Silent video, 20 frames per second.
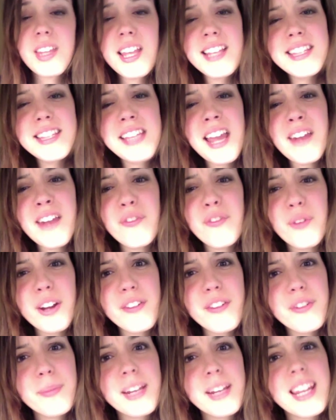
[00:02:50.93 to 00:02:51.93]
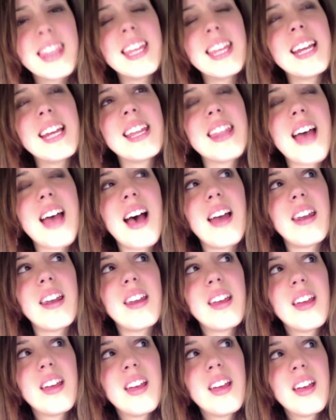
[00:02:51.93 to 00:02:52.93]
It's kind of weird for me to think that
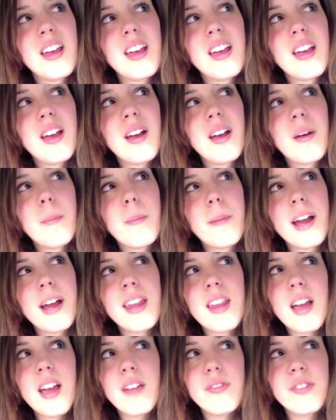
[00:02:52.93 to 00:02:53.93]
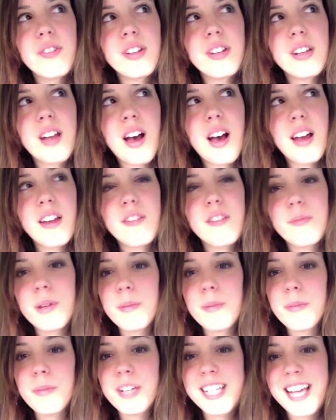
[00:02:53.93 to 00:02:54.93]
my life would not have
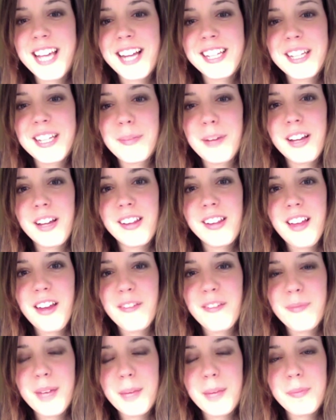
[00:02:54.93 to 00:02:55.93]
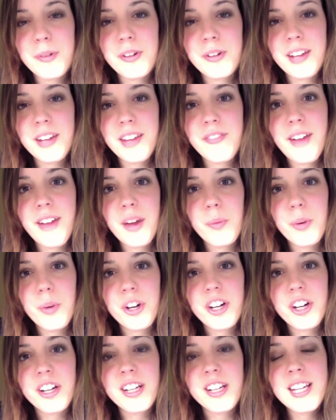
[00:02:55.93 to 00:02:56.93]
been protected by a lot of people if I
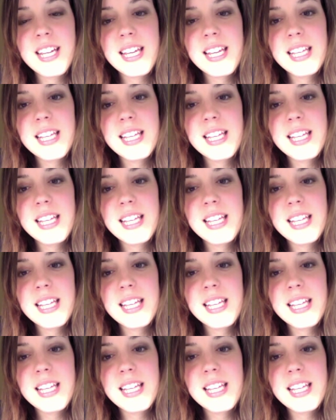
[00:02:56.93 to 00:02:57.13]
were